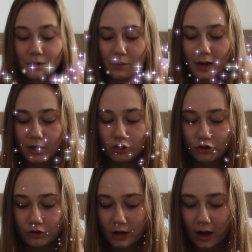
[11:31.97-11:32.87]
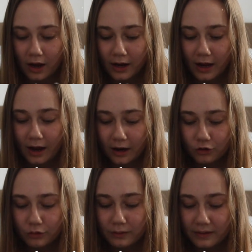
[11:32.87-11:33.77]
which I
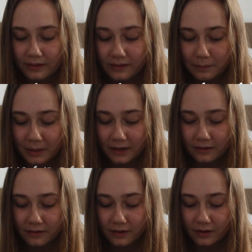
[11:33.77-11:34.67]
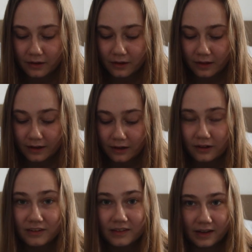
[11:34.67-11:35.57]
actually spent like
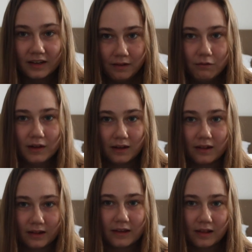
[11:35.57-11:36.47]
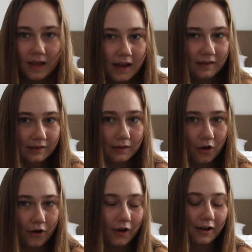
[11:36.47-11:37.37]
significantly less
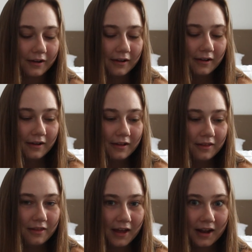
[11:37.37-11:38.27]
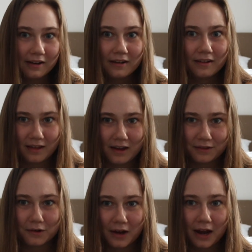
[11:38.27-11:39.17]
on than the
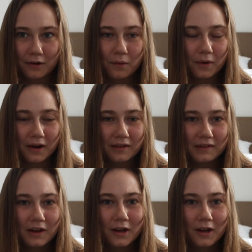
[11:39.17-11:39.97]
other categories,